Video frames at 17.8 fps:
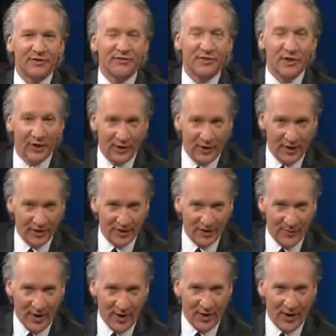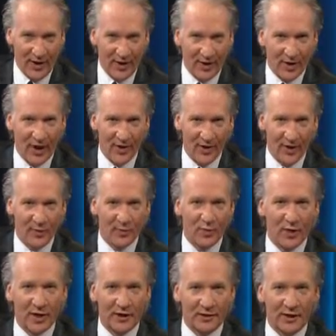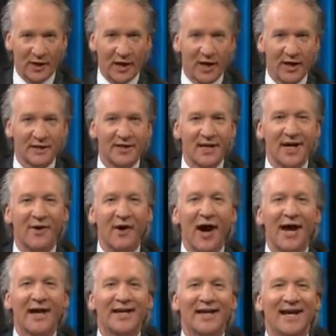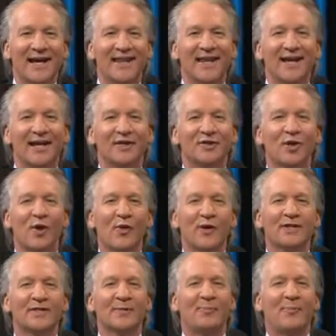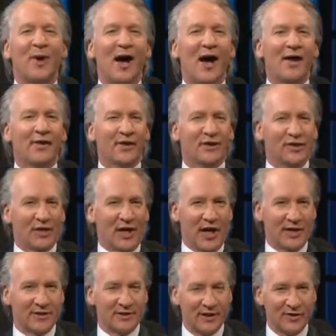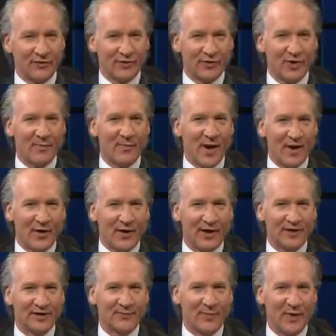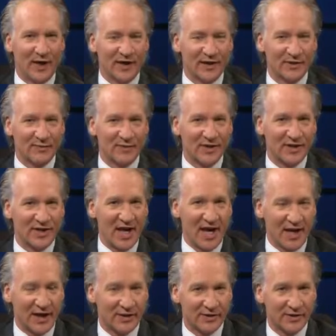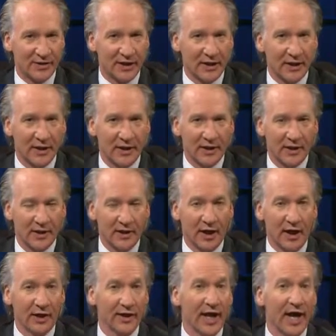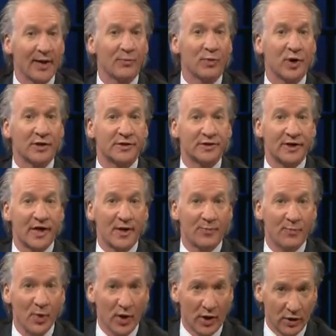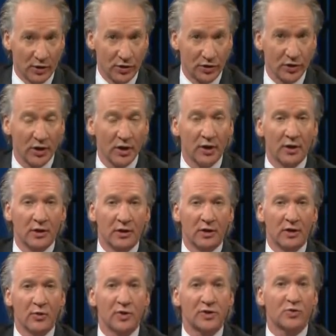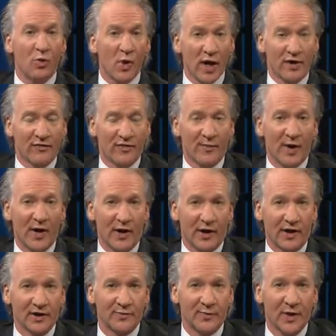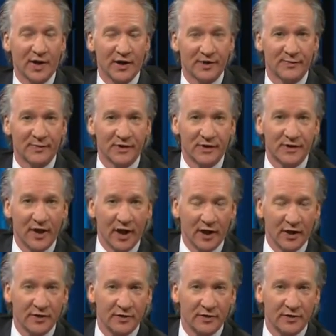furious about our current president is their idea that he's always apologizing for America's biggest mistakes, unlike President Bush, who was one of America's biggest mistakes.